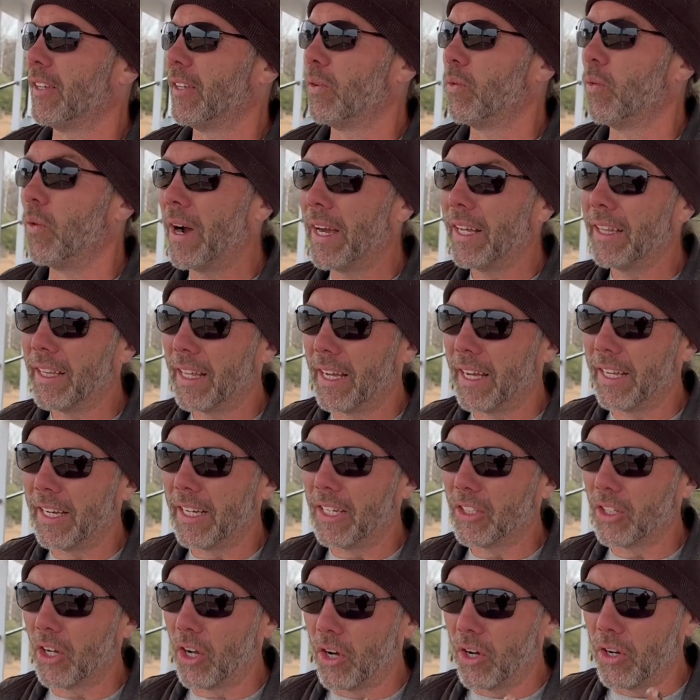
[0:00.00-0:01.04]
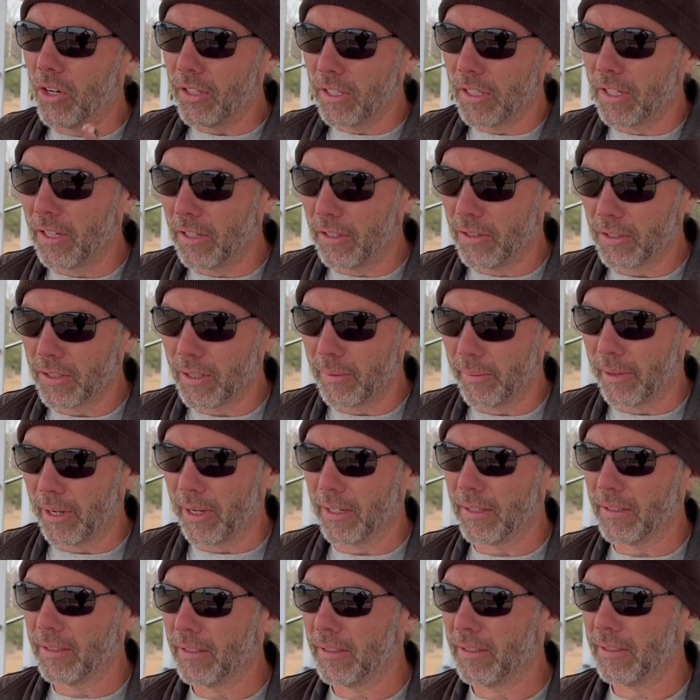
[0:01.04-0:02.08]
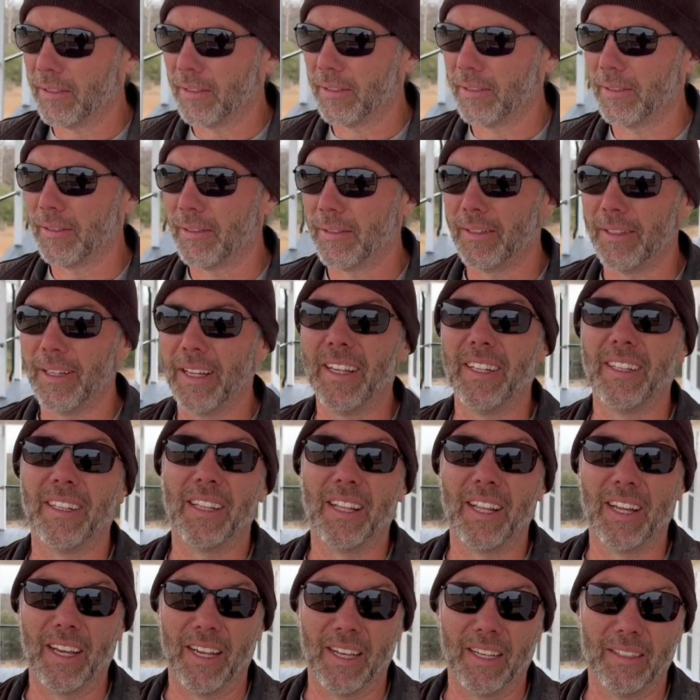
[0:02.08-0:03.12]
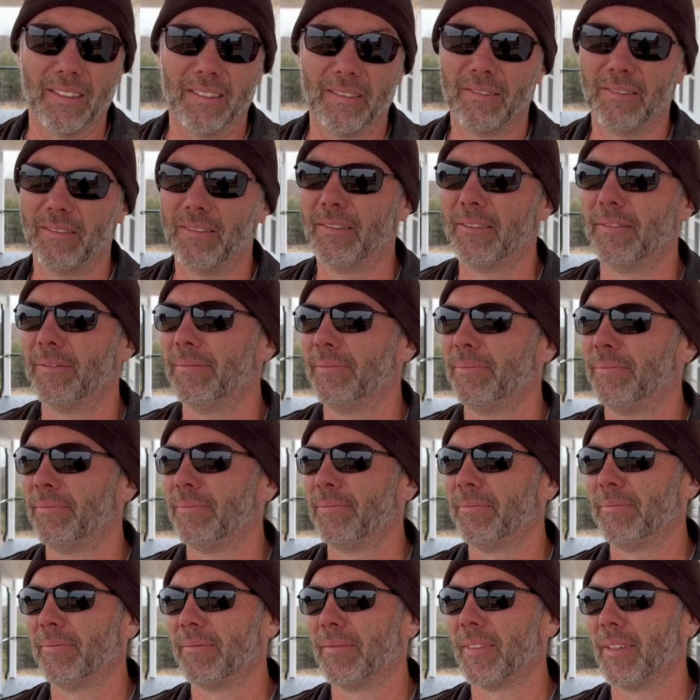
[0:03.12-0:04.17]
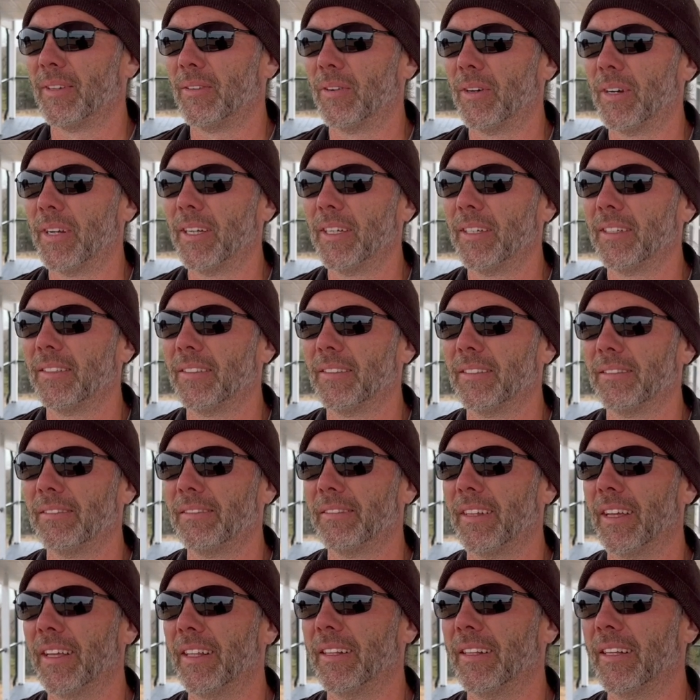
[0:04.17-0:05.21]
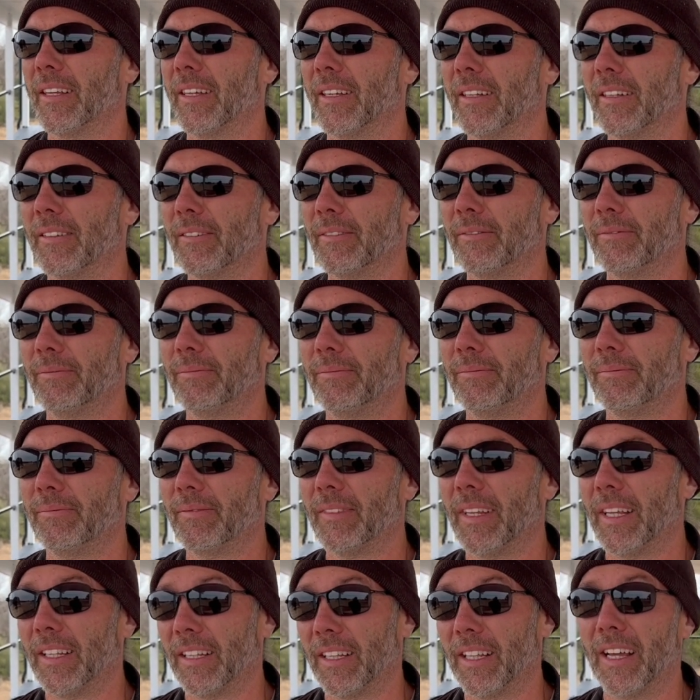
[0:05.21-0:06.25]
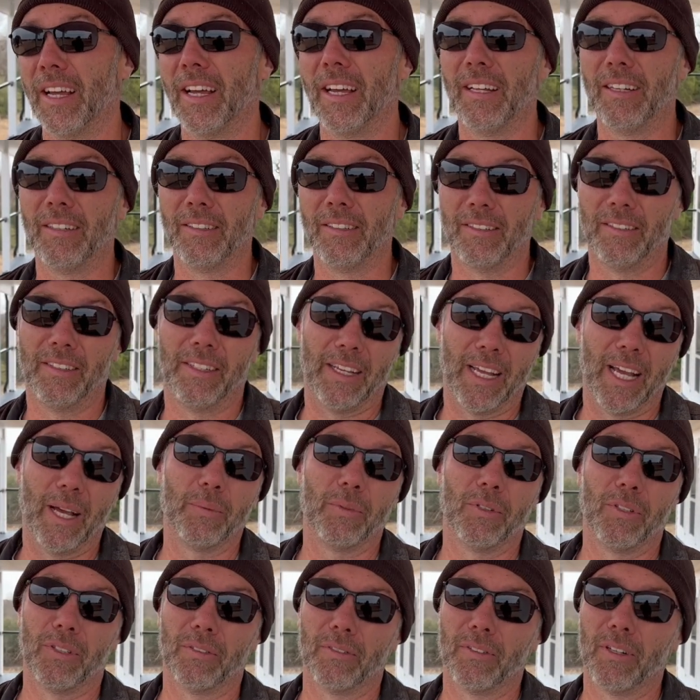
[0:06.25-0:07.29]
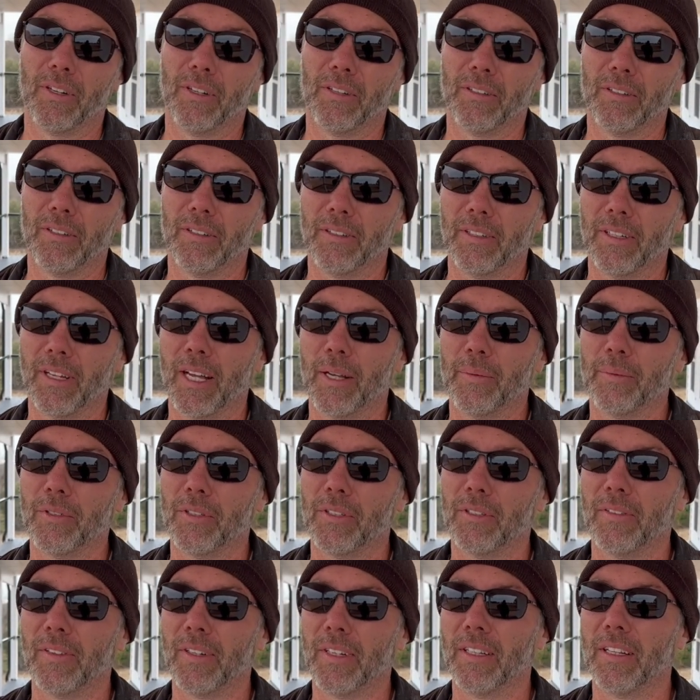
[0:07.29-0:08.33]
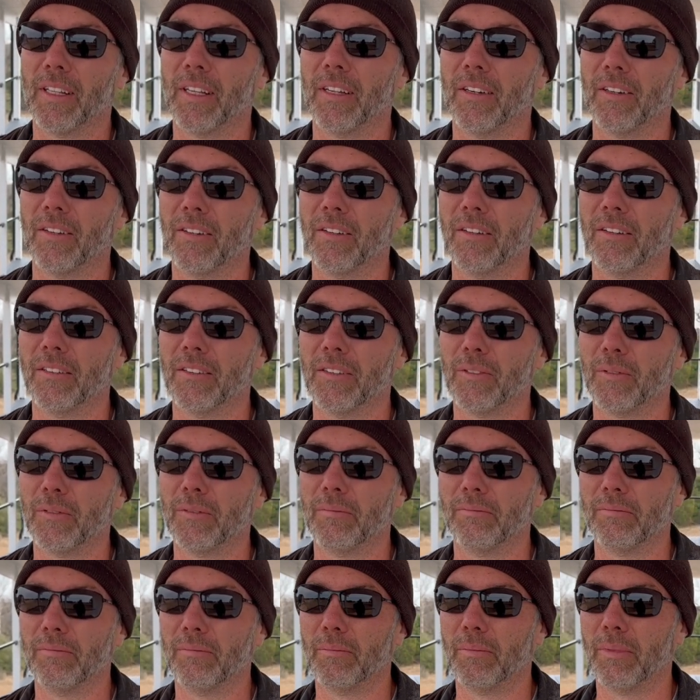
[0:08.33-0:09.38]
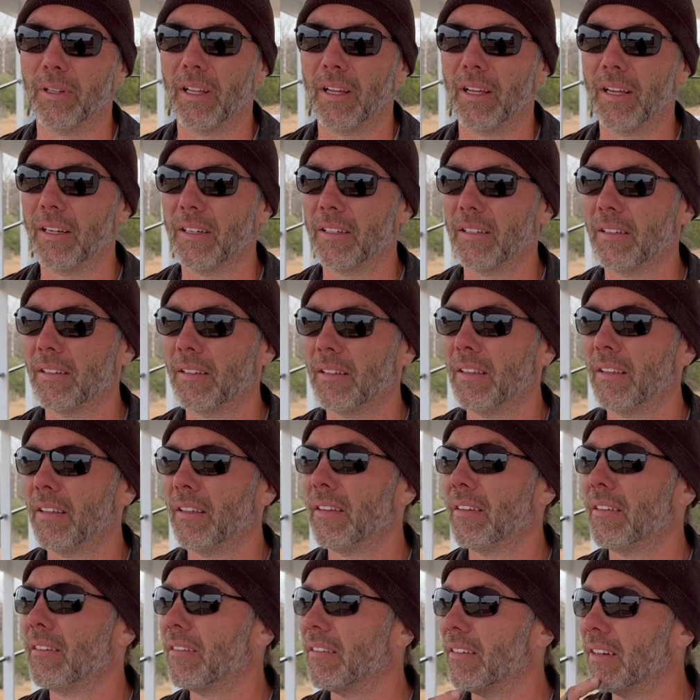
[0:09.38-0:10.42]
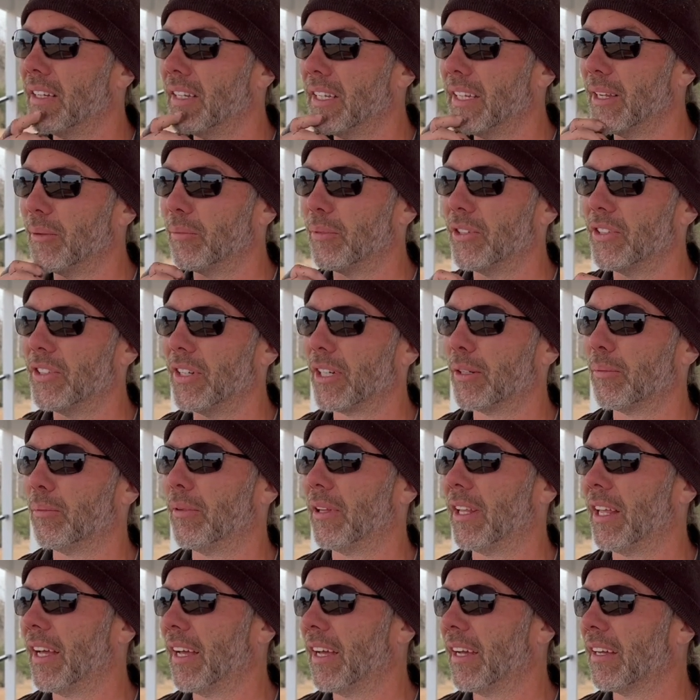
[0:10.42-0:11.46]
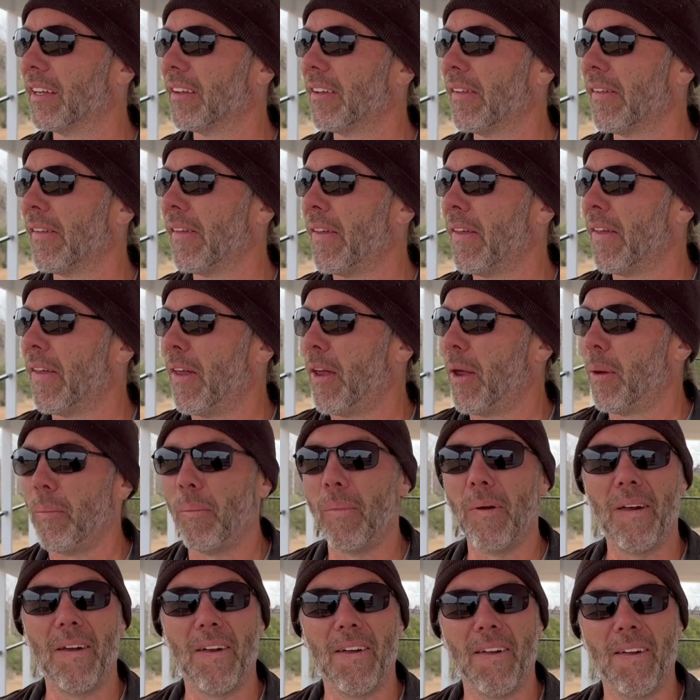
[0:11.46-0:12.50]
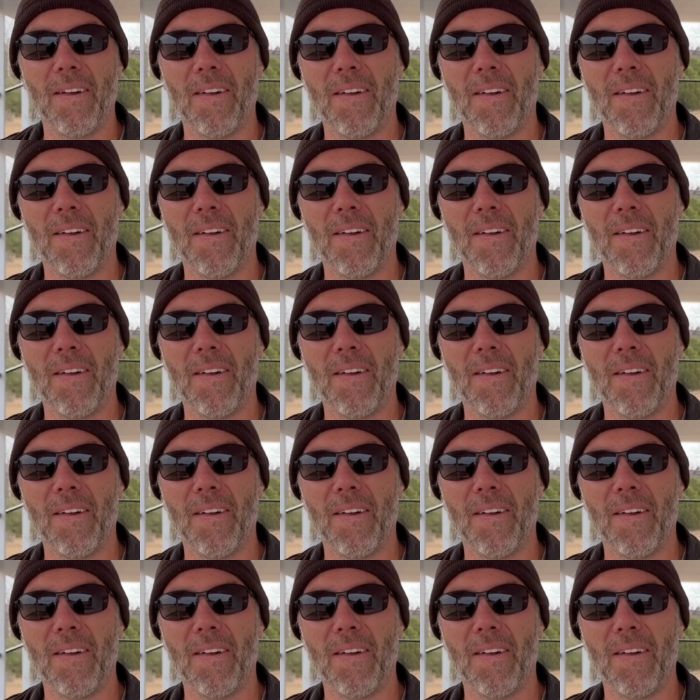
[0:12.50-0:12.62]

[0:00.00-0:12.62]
white light is all the colors combined in light. In light. Right? And then in light, the absence of color and the absence of any light at all is black, right? You can't project black, but